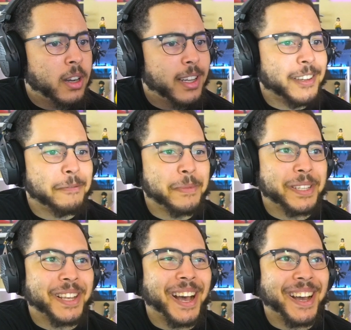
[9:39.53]
If
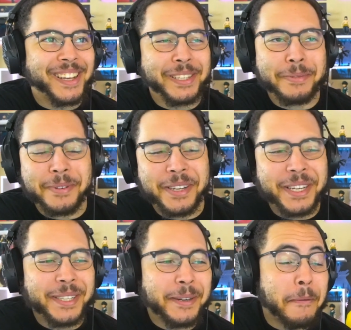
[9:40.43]
Miss Eyes were
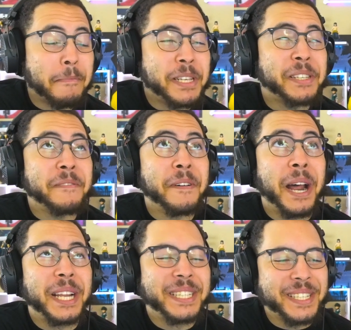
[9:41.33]
here, Miss
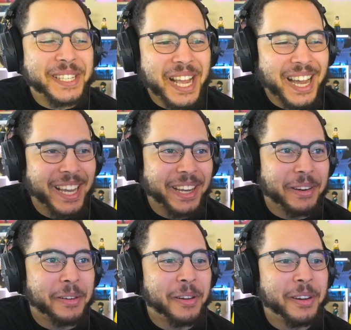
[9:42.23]

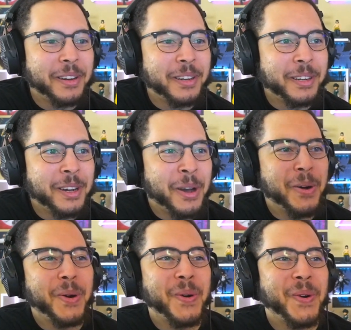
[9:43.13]
Wallenstein.
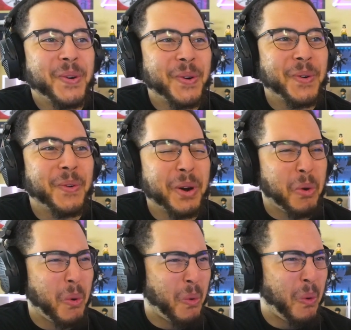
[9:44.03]
Ooh.